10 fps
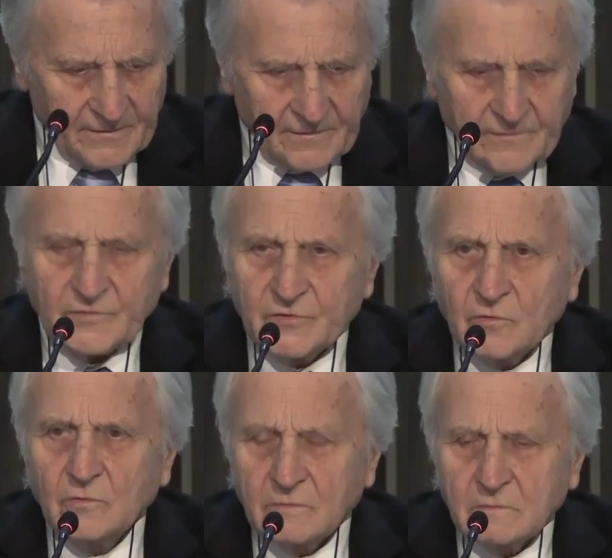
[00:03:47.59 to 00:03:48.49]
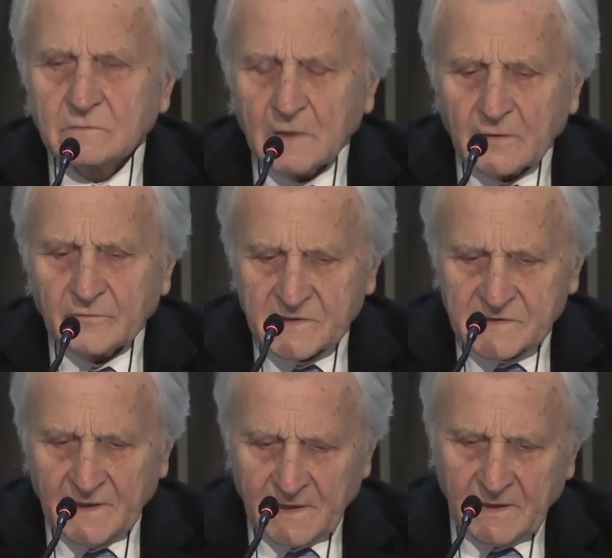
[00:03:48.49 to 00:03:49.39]
new, I would
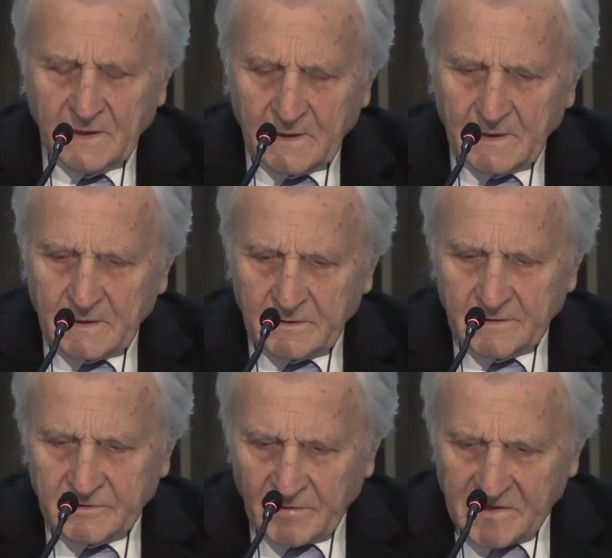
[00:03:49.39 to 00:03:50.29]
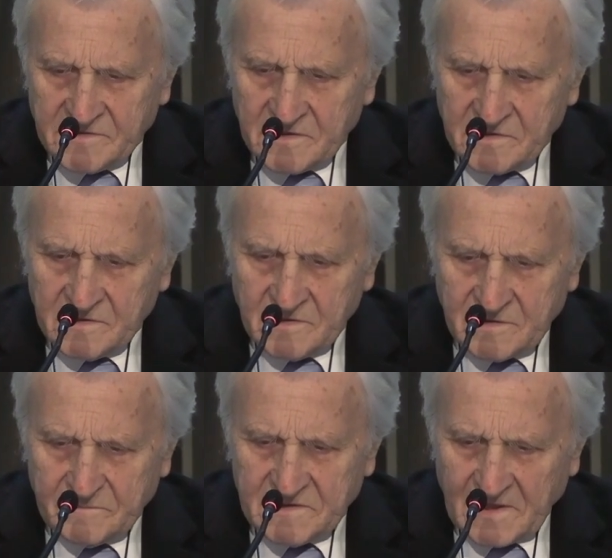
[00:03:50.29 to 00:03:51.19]
say, crisis,
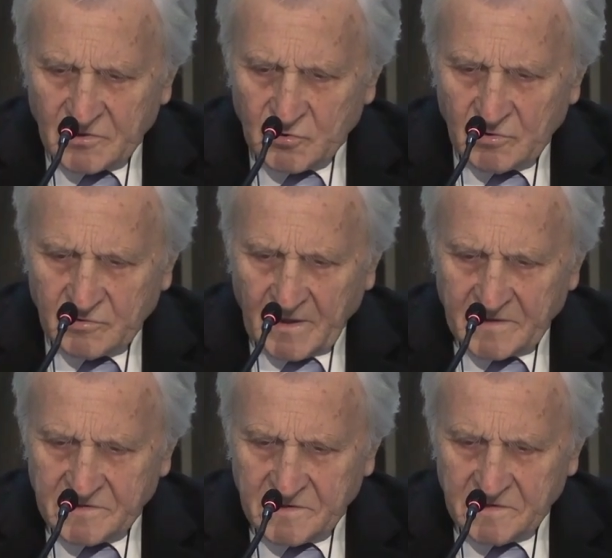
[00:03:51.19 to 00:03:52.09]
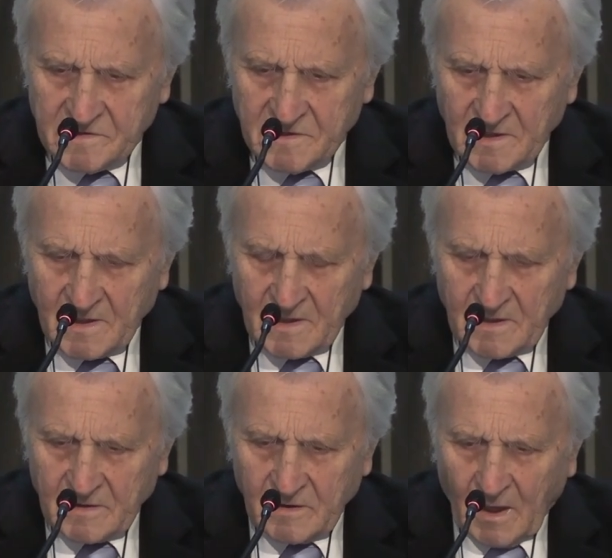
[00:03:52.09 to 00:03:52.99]
substantial crisis,
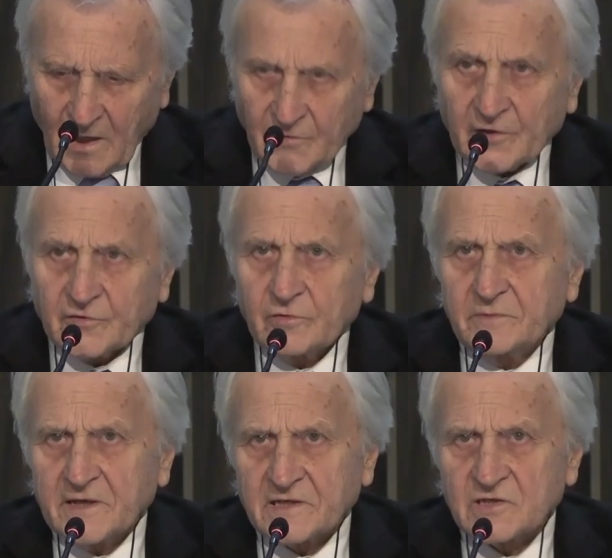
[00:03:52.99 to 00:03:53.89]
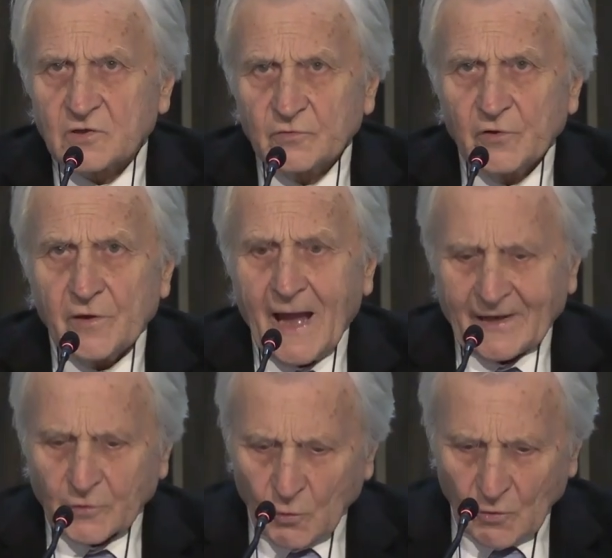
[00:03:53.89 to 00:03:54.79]
are not to be excluded at
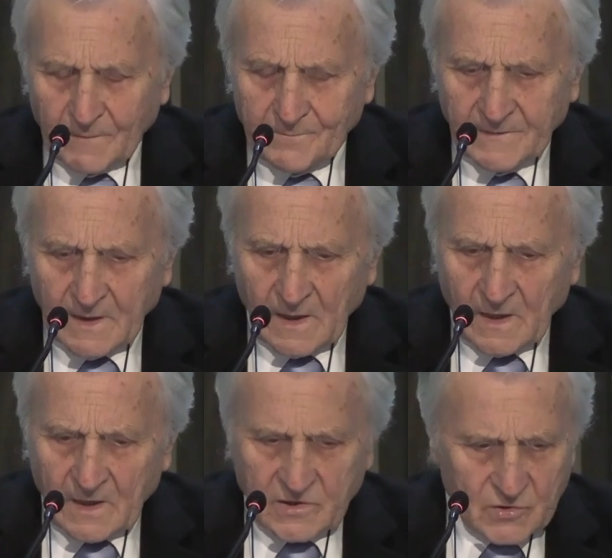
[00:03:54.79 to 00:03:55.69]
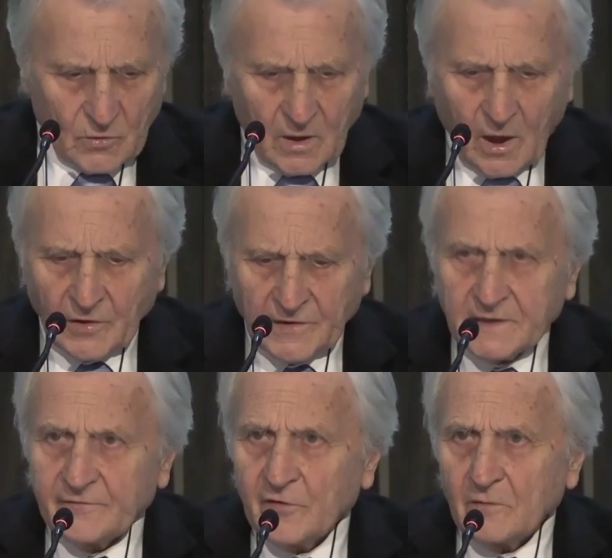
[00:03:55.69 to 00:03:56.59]
all. So only
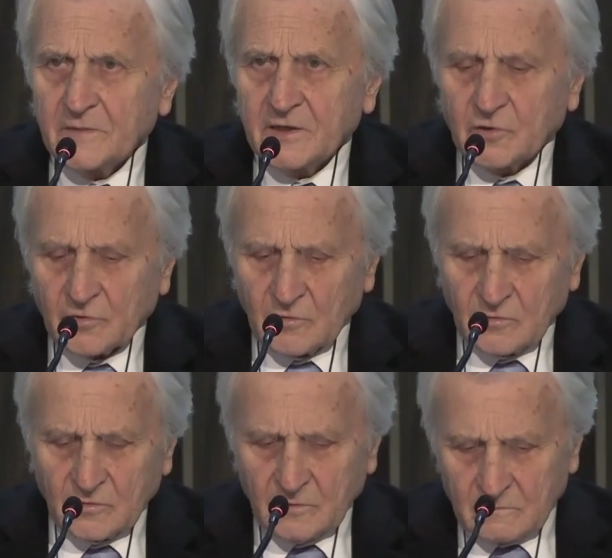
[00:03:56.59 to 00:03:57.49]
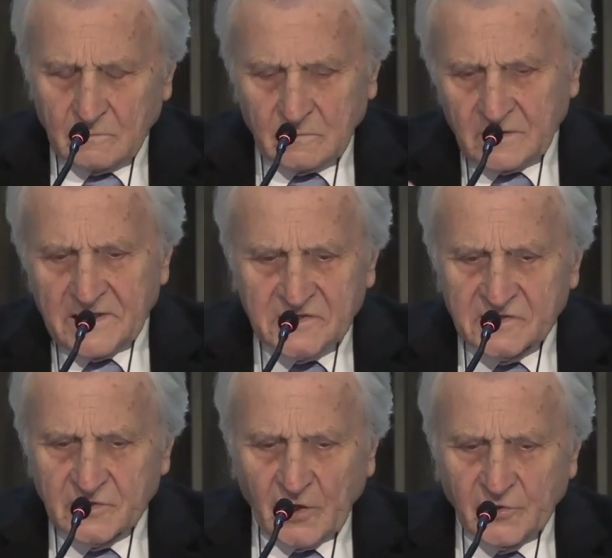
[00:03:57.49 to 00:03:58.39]
for me to list
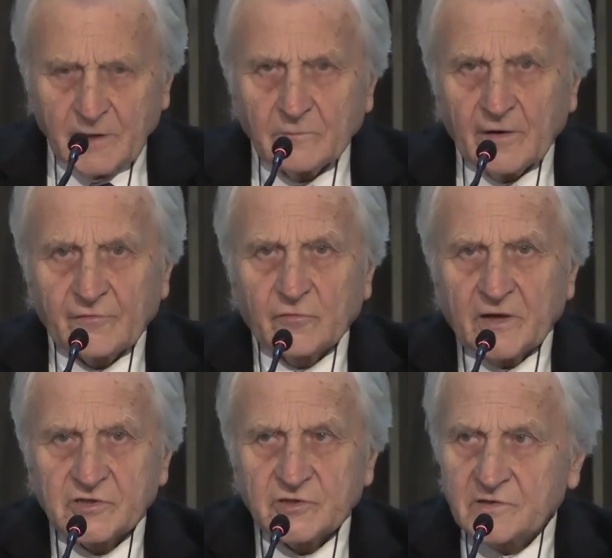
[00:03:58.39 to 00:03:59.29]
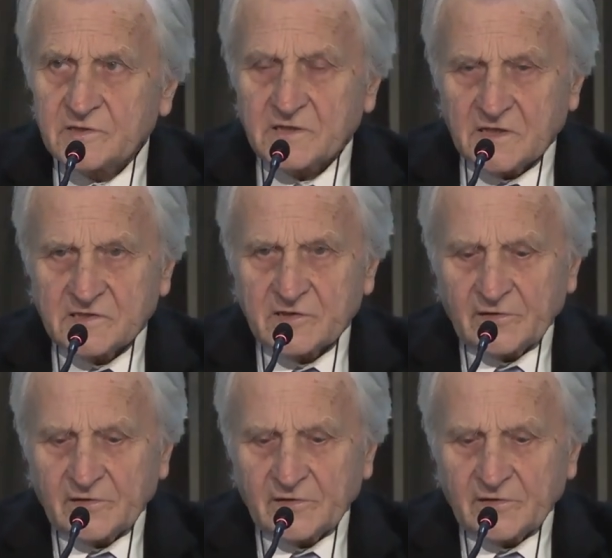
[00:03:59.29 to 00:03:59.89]
a number of questions, it's not